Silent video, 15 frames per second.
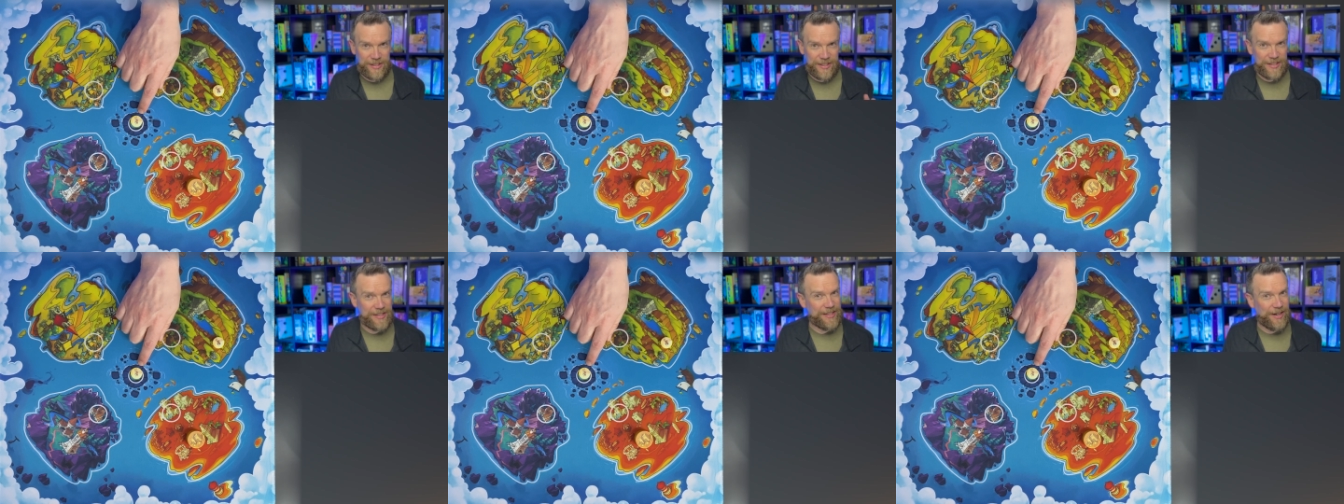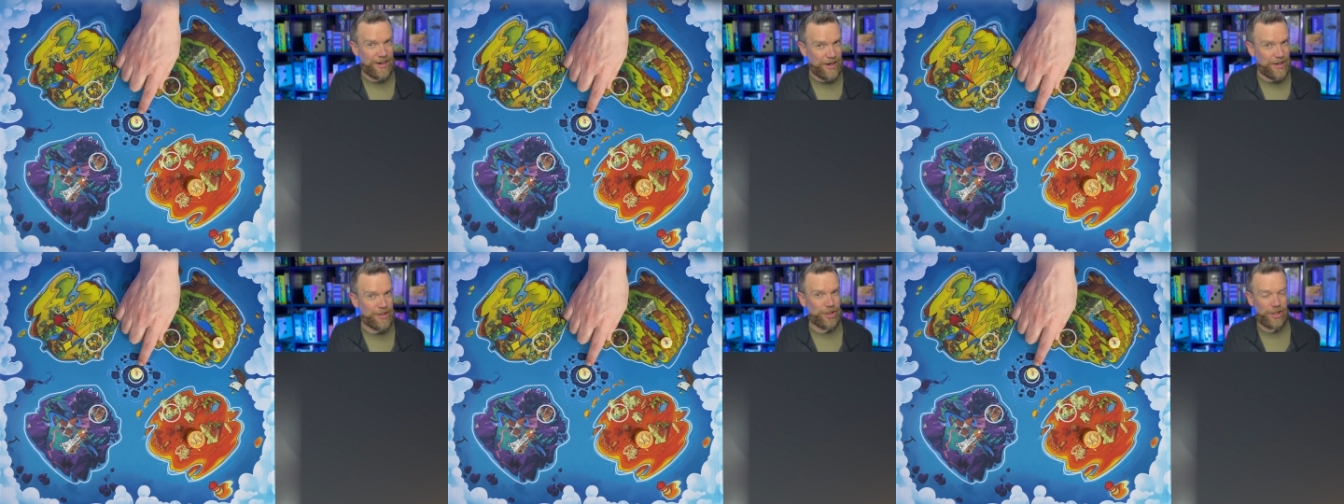This is a
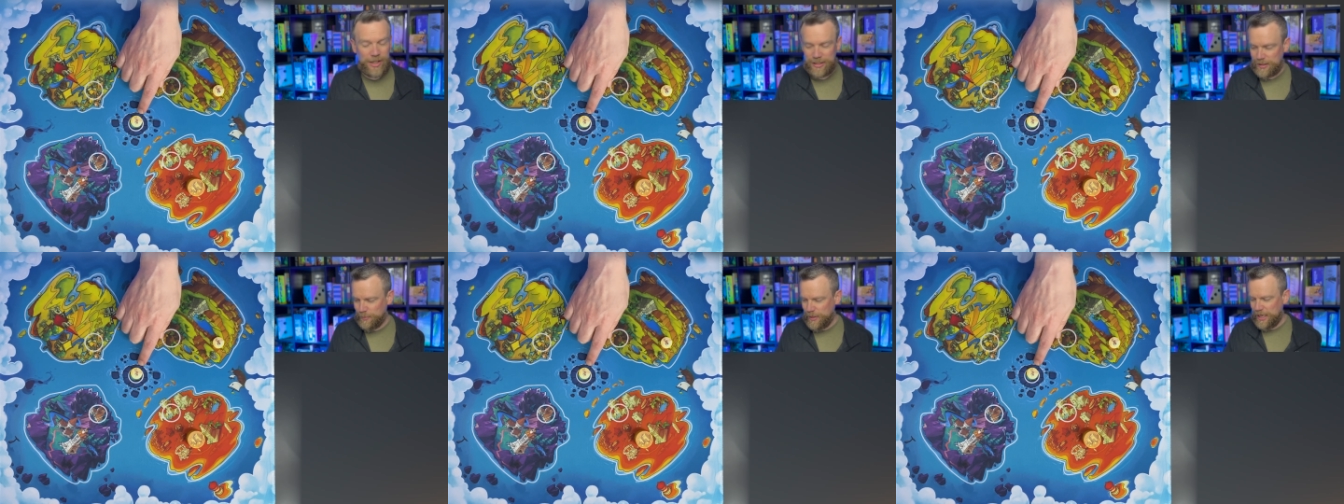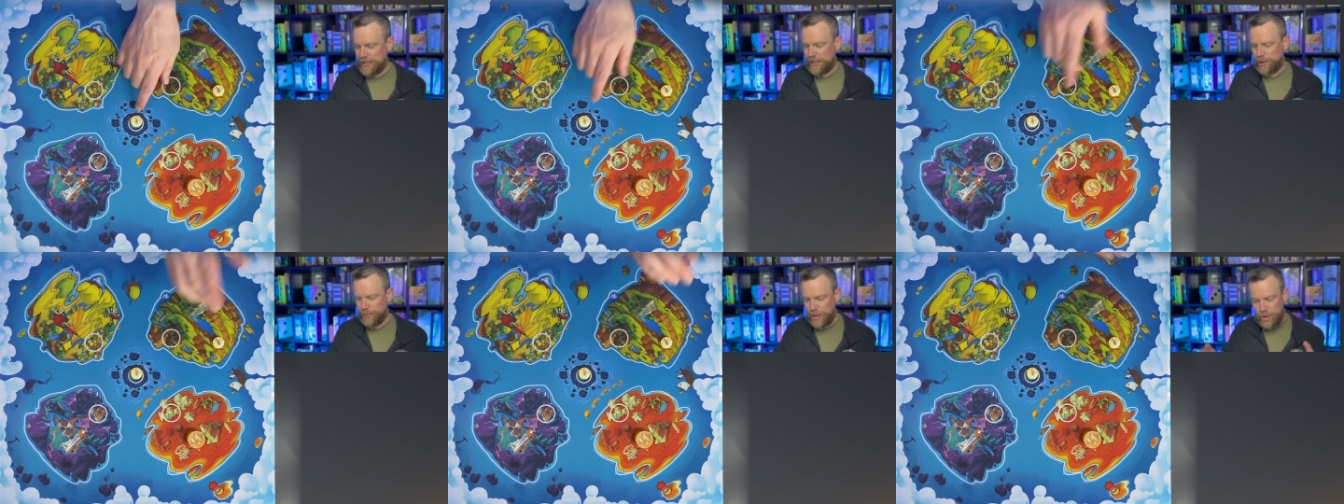hard shot to make,
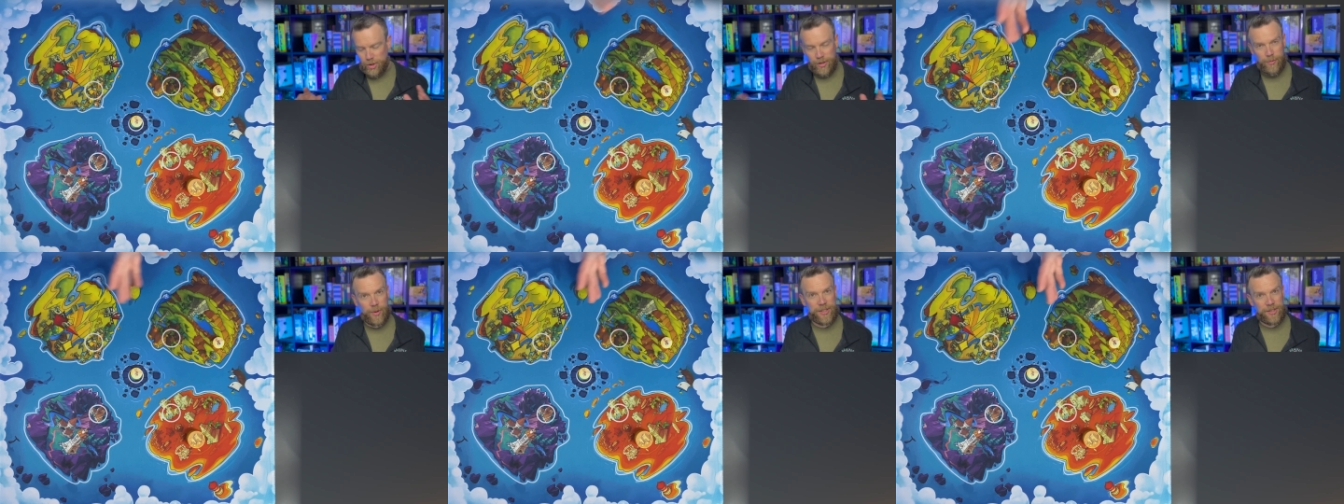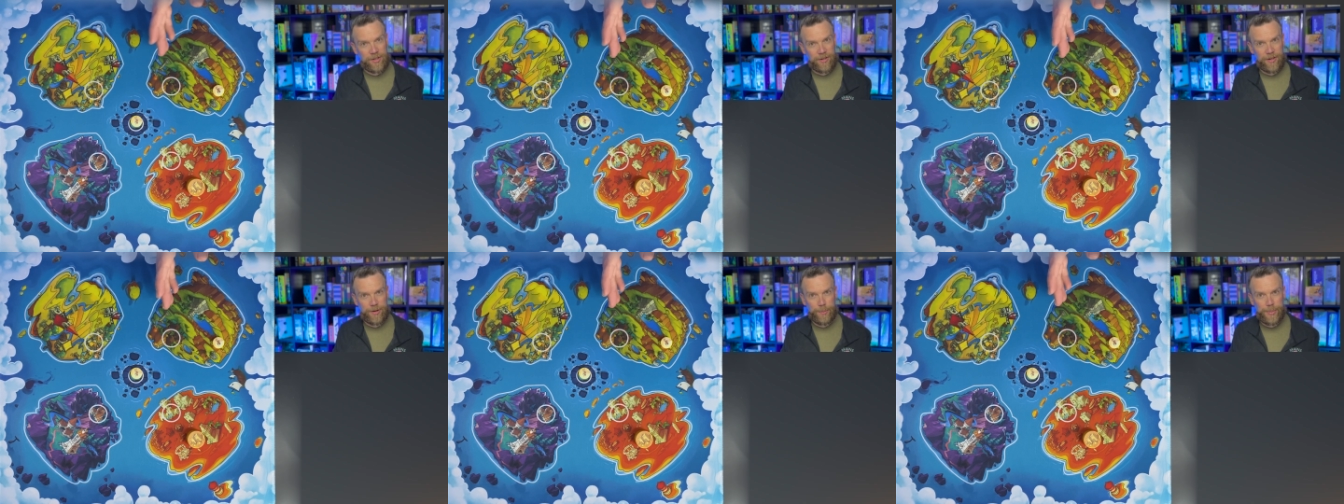especially once
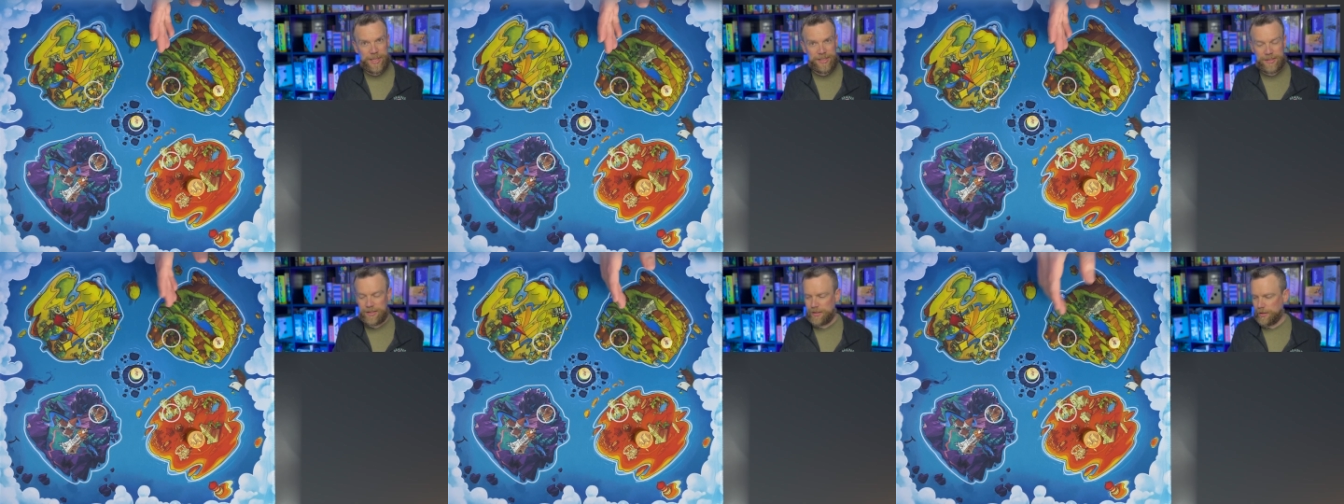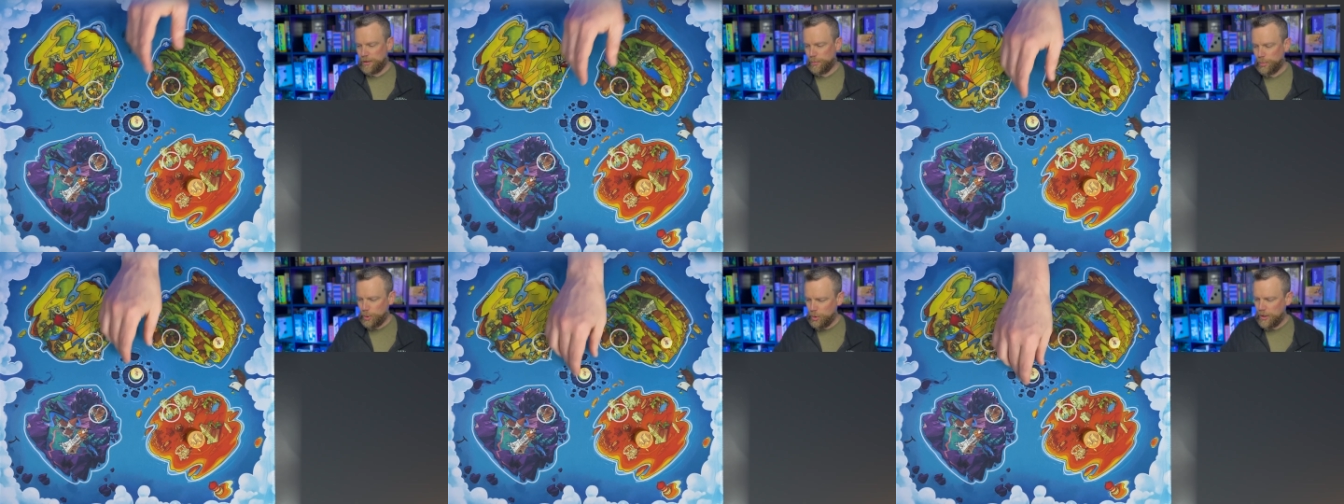there are other pieces on the
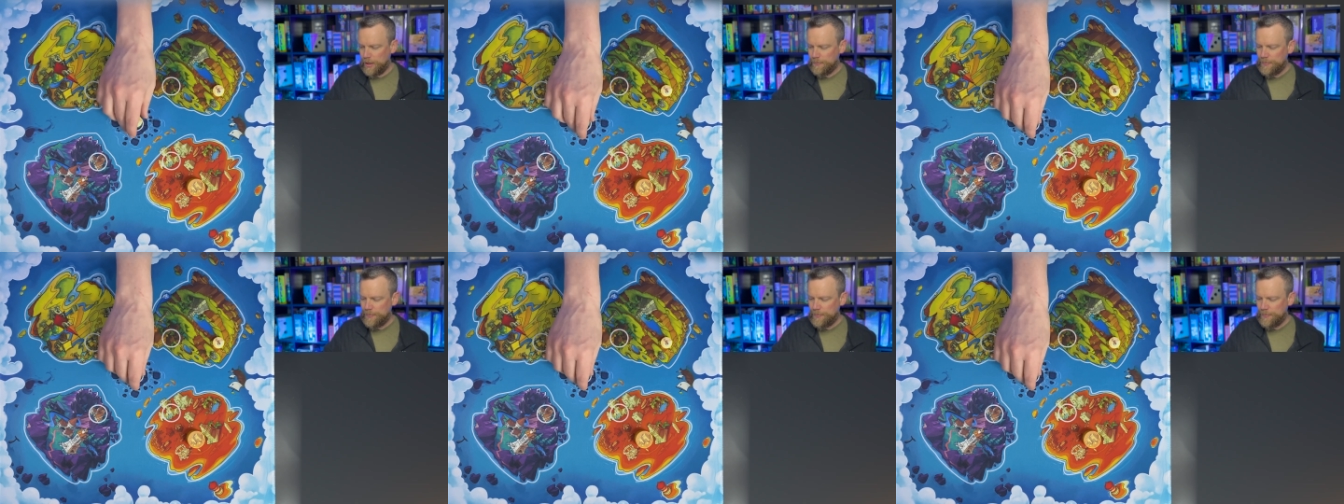board.